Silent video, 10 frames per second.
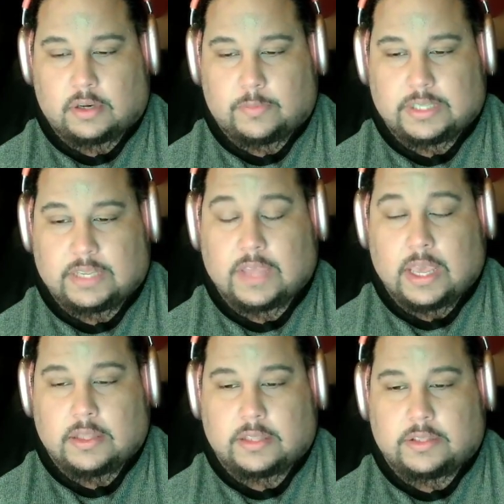our belief
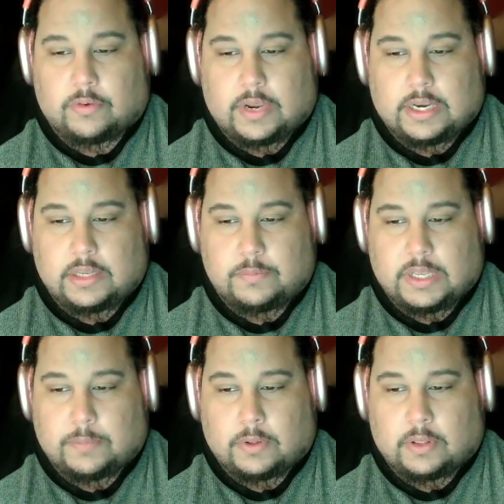that the Ukrainian
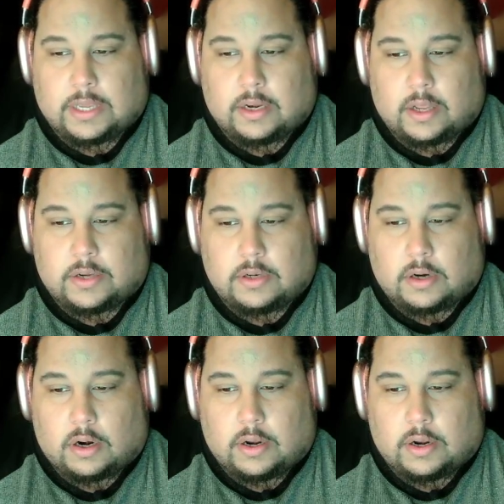people and un